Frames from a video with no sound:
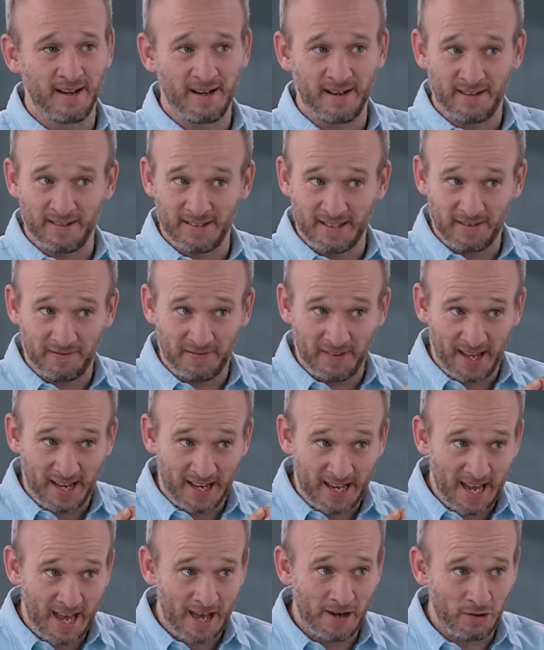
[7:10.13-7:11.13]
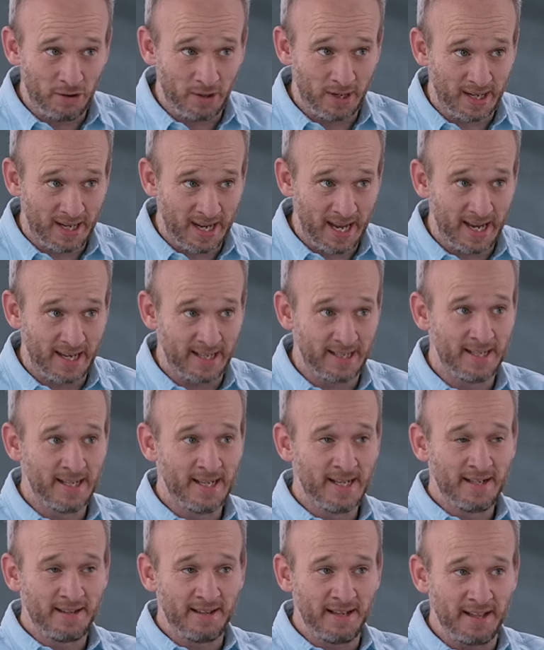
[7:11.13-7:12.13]
Because if they can do it again,
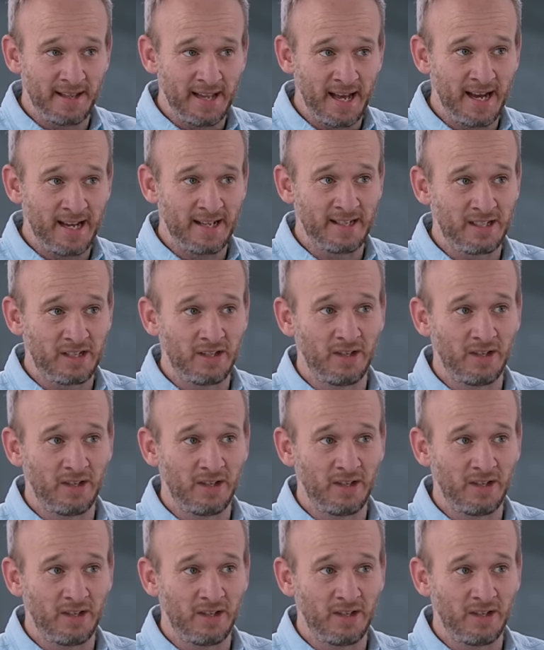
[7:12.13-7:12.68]
then the ANC